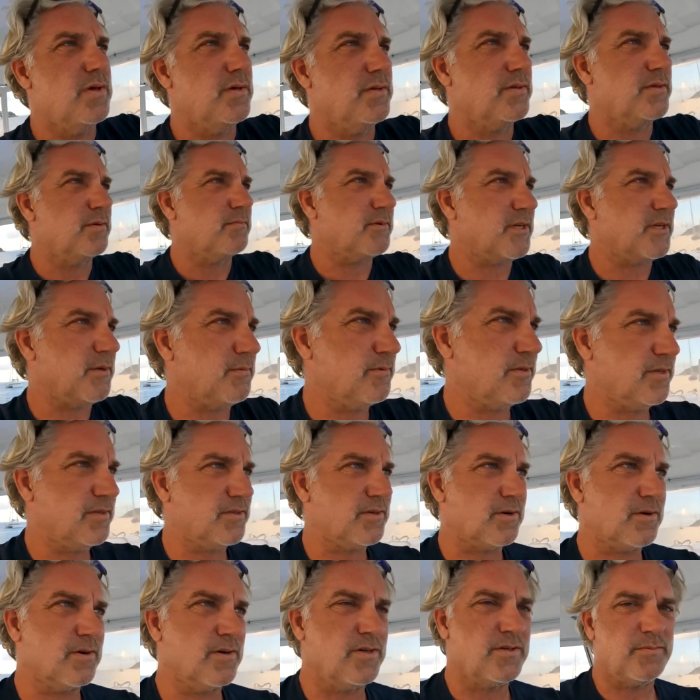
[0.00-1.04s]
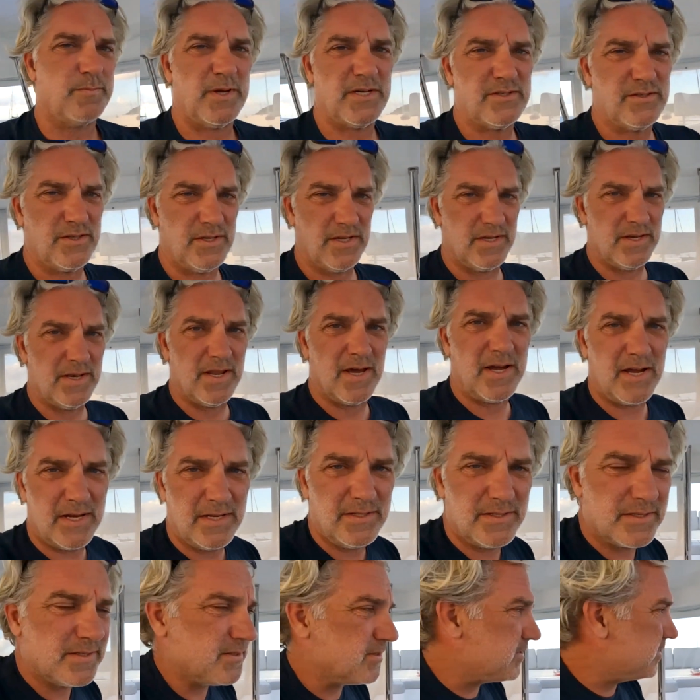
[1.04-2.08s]
sometimes it's hard, especially at
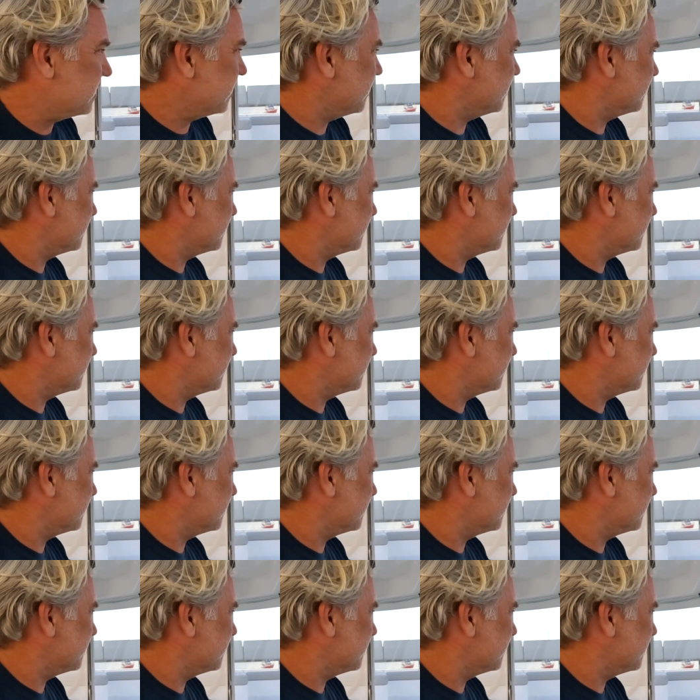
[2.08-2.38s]
night, to see